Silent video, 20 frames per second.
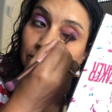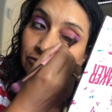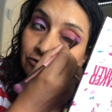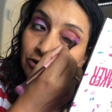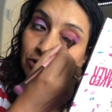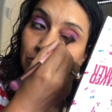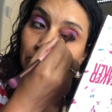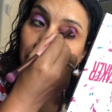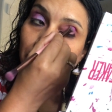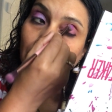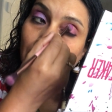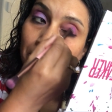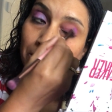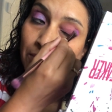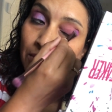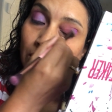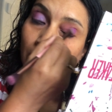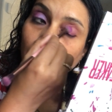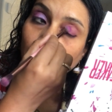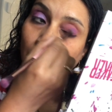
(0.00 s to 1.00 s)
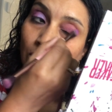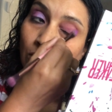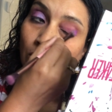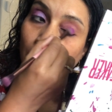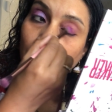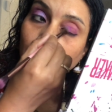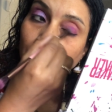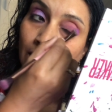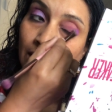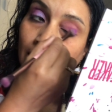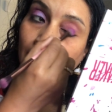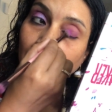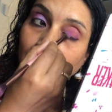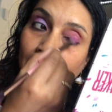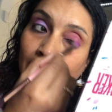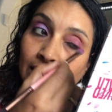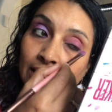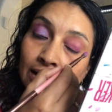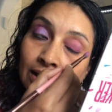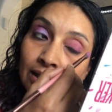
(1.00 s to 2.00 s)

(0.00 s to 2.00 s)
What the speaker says: If you remember, on my